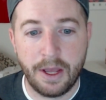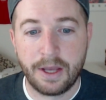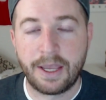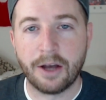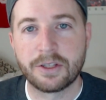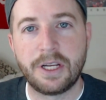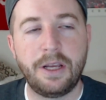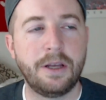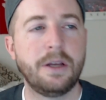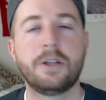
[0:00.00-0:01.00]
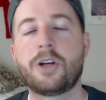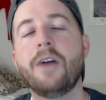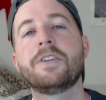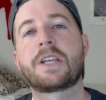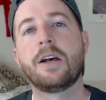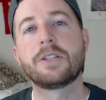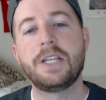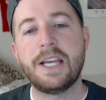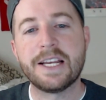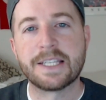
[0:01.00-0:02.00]
Kelce, Travis
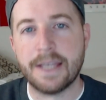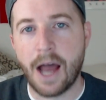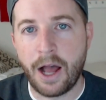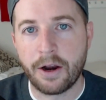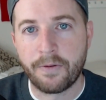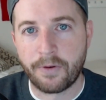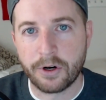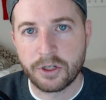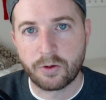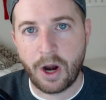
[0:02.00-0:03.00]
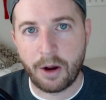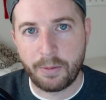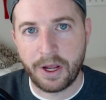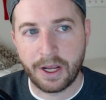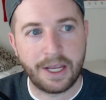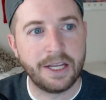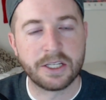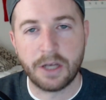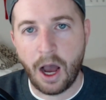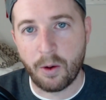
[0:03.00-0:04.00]
Kelce is not a first round pick. He is
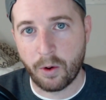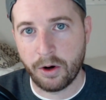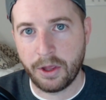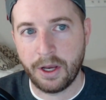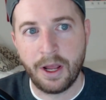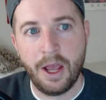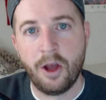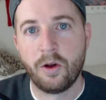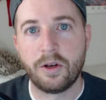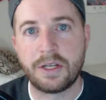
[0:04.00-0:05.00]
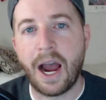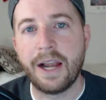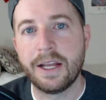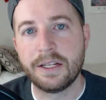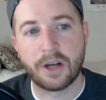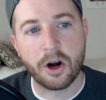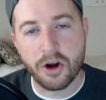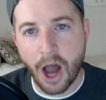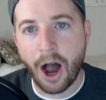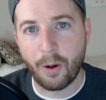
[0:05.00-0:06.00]
not worth it. Tight ends are
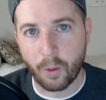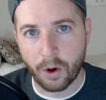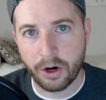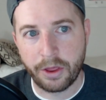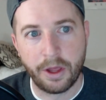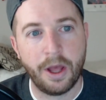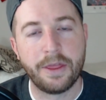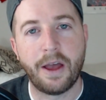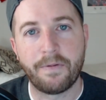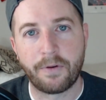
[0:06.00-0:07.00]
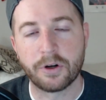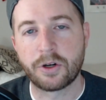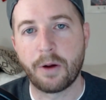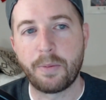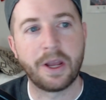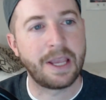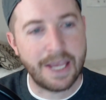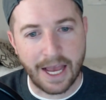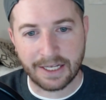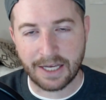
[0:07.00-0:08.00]
not worth that first round pick.
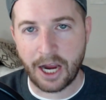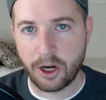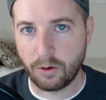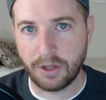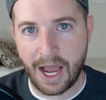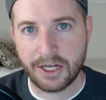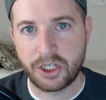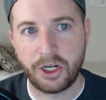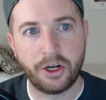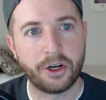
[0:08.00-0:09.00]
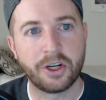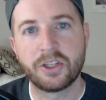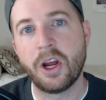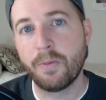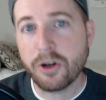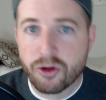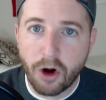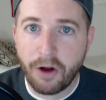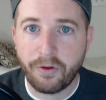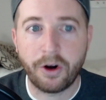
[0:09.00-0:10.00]
Yes, I know last year you're going to say, but
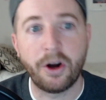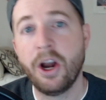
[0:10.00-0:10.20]
Trevor,